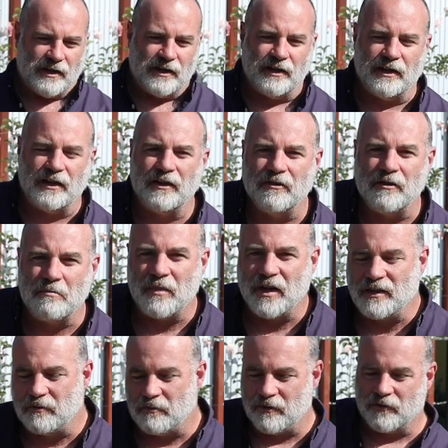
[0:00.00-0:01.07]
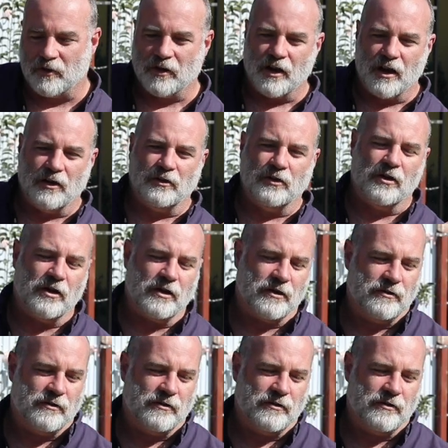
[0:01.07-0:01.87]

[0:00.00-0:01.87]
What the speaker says: Here in Mudgee, we've got a lot